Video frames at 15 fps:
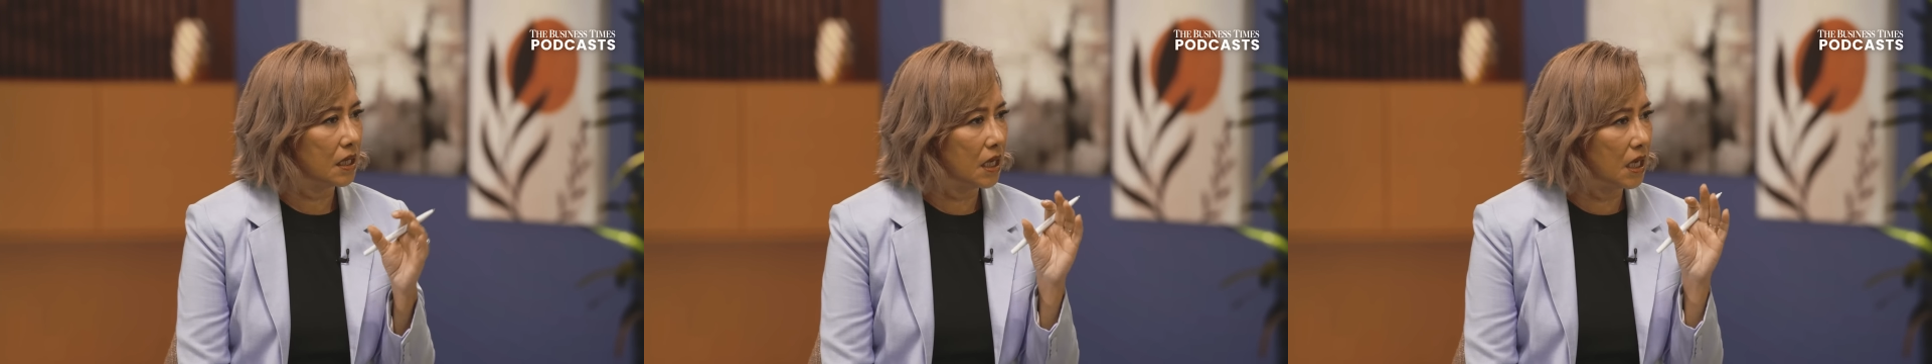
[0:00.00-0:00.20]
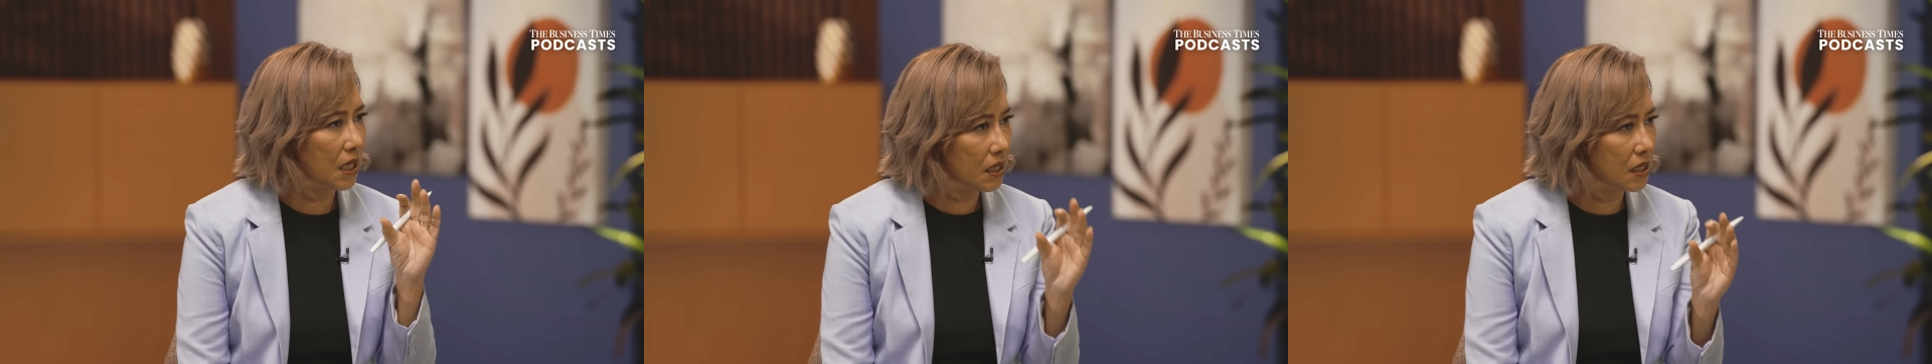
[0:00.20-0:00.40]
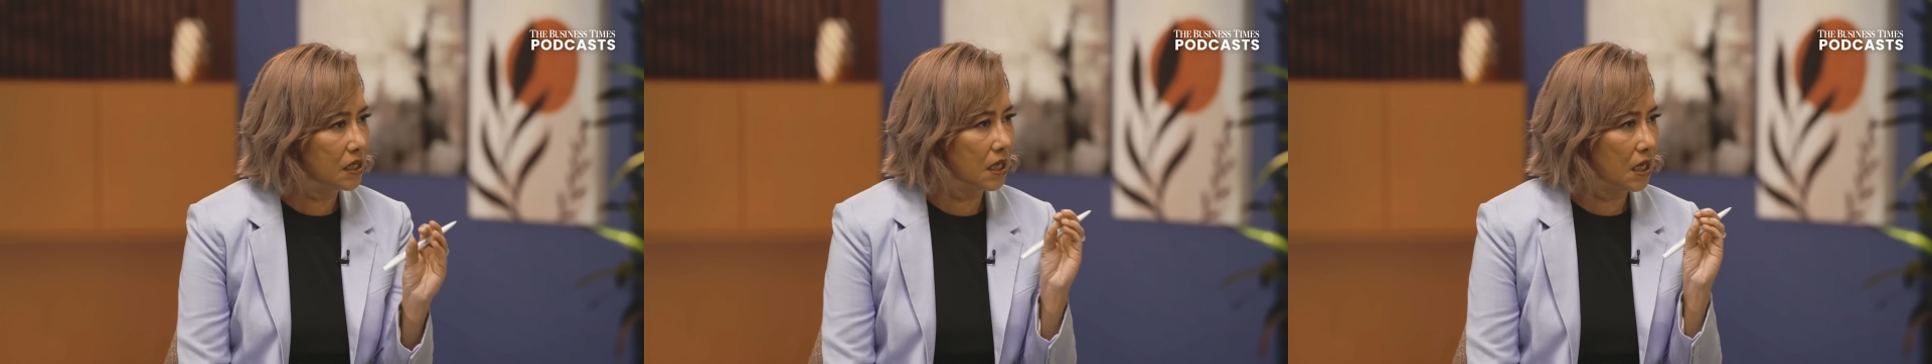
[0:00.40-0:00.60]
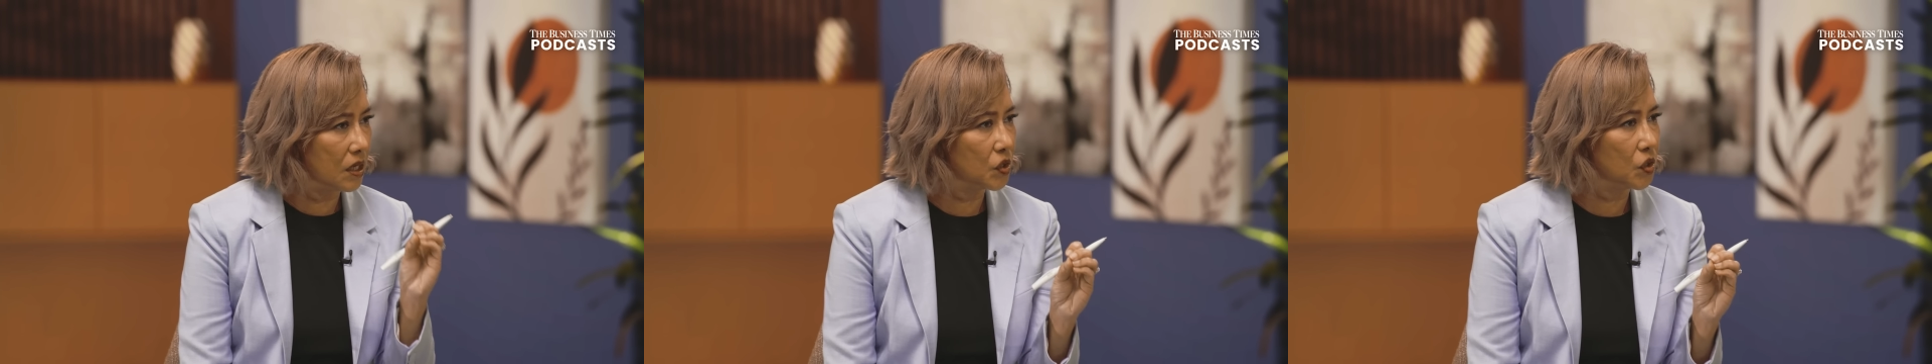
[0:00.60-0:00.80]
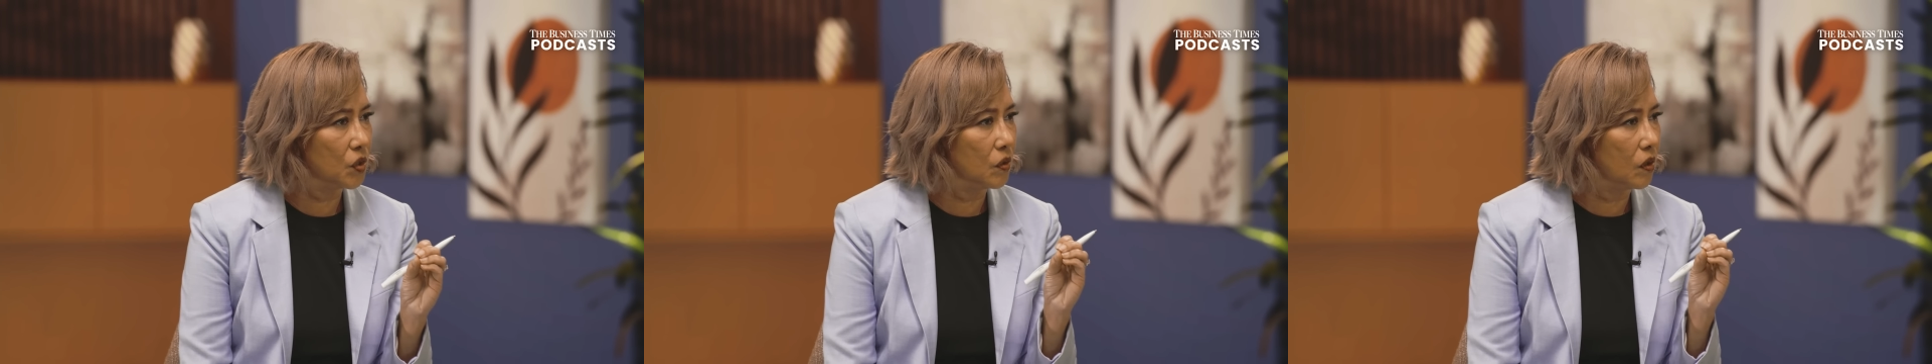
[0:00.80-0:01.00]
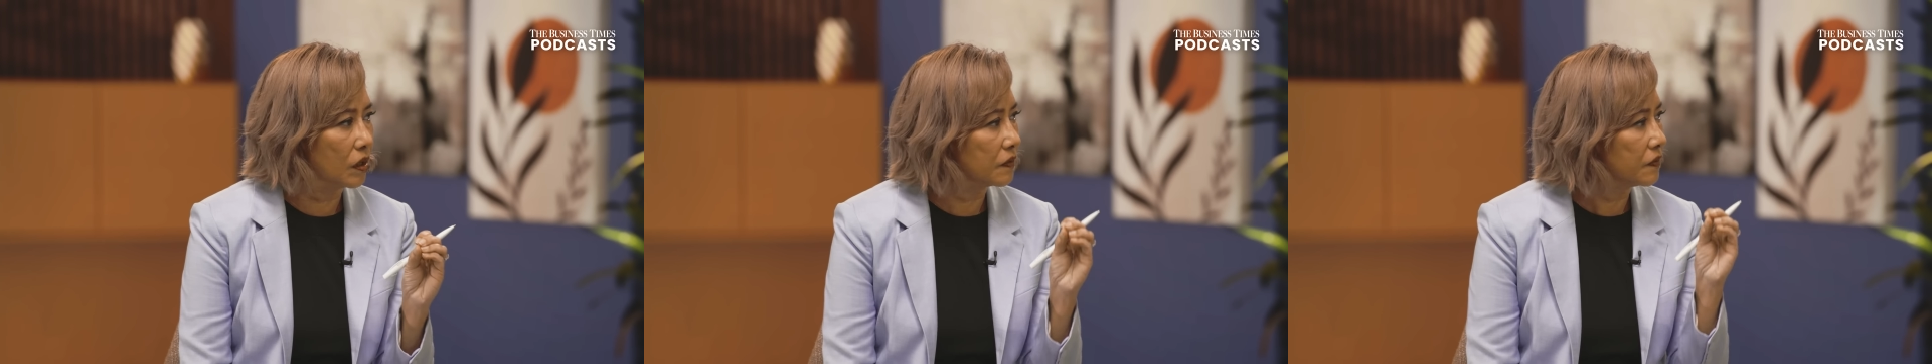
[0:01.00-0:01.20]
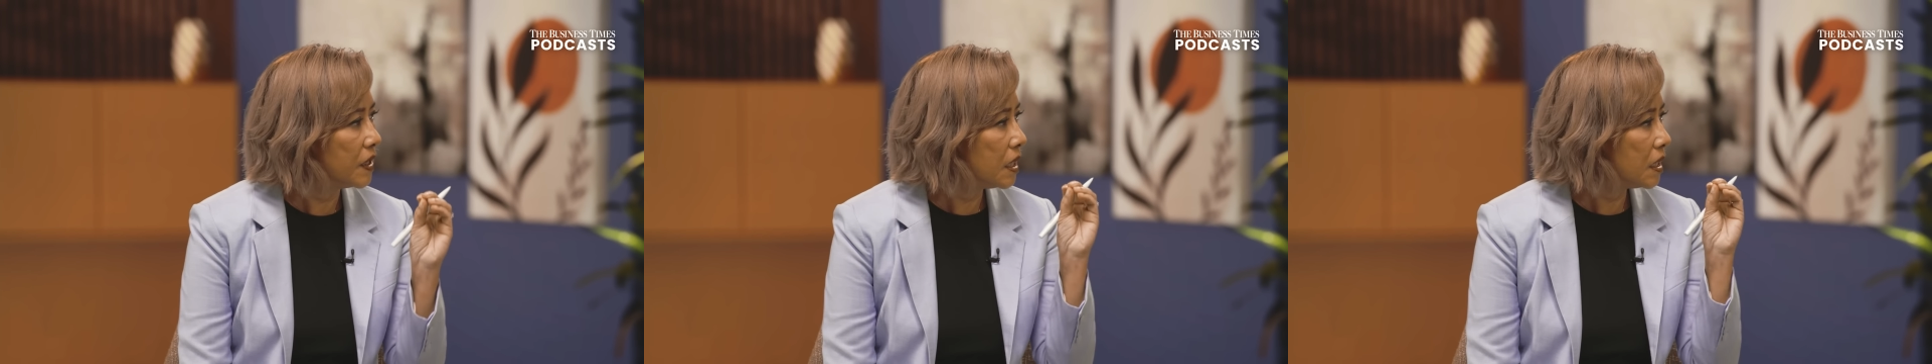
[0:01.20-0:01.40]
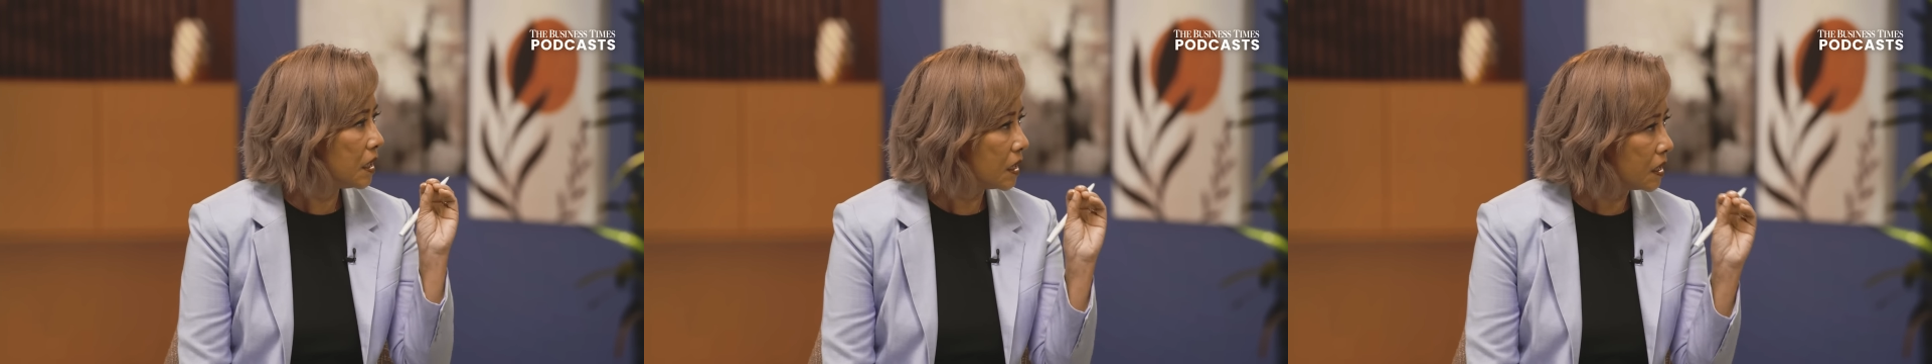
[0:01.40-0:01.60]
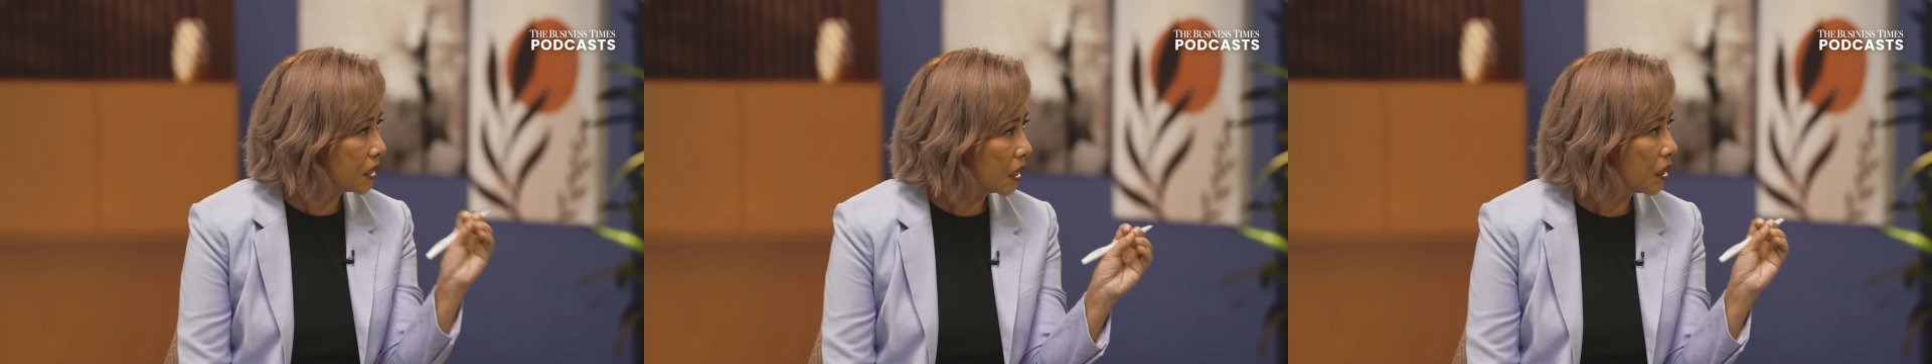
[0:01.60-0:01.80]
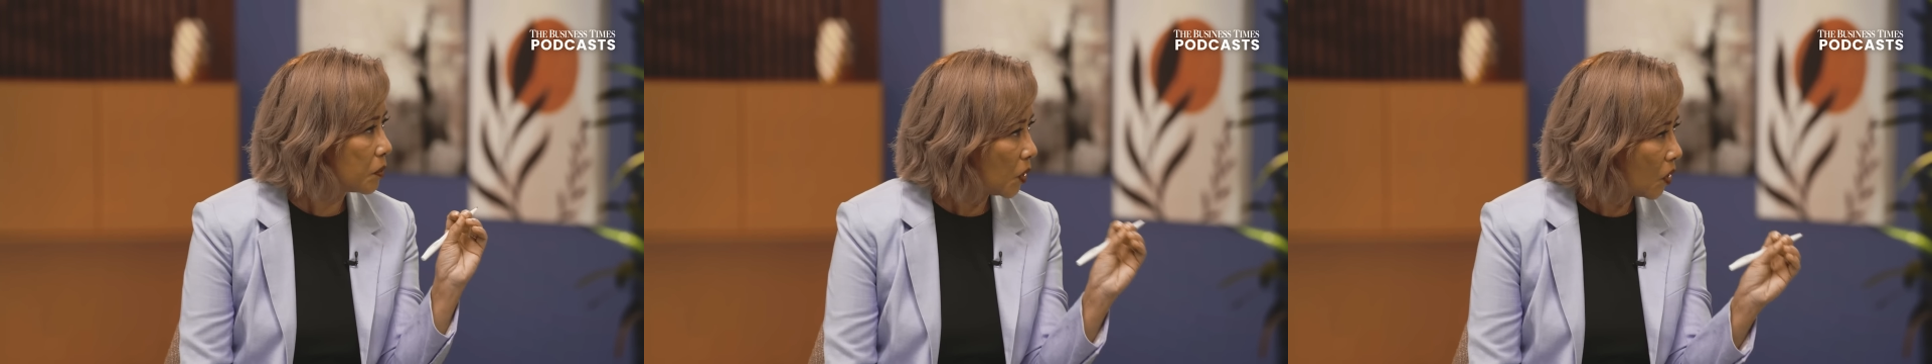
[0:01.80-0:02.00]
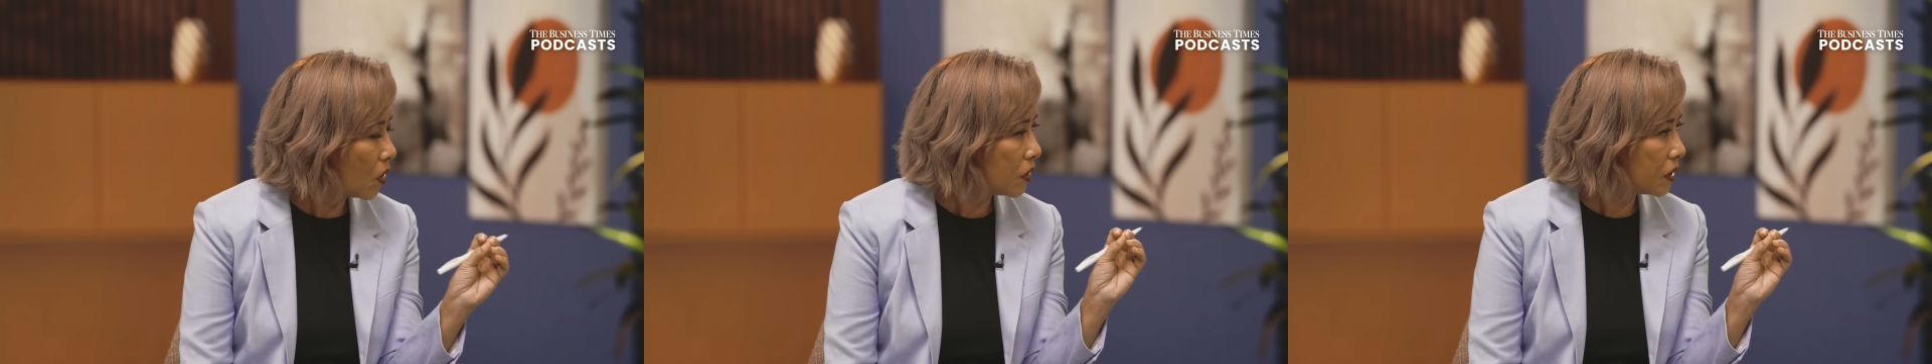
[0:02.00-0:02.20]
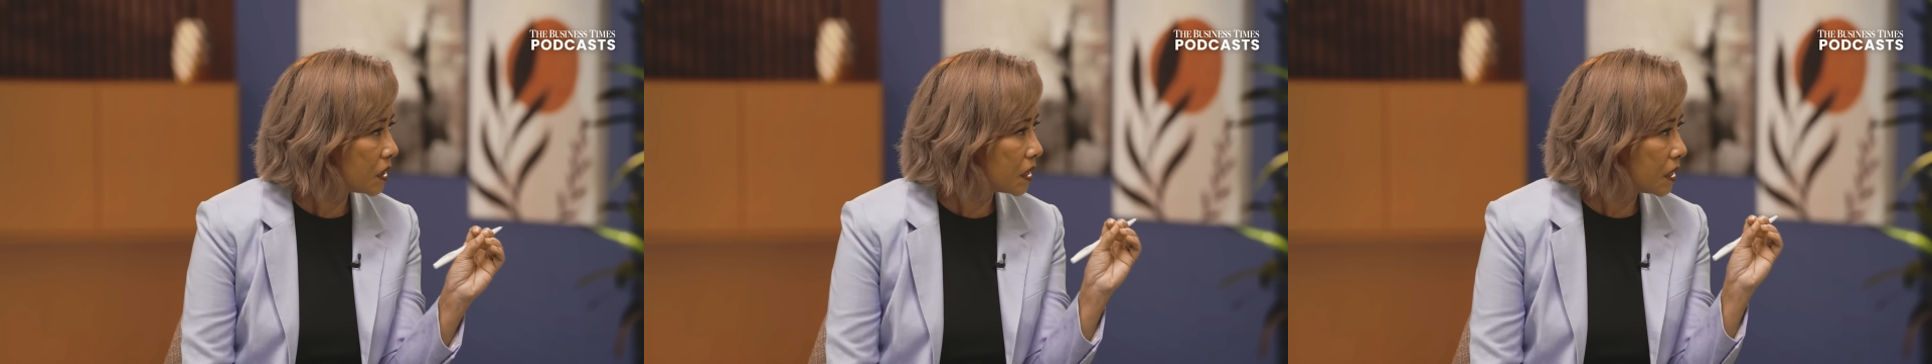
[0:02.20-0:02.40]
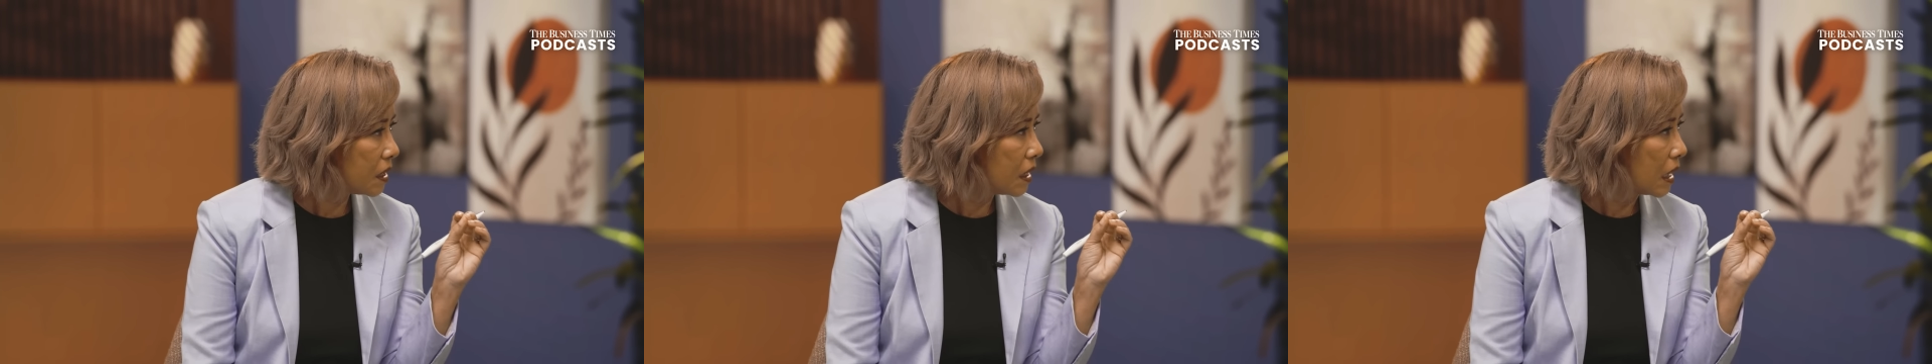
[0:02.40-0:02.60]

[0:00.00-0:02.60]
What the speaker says: is the issue of Singapore's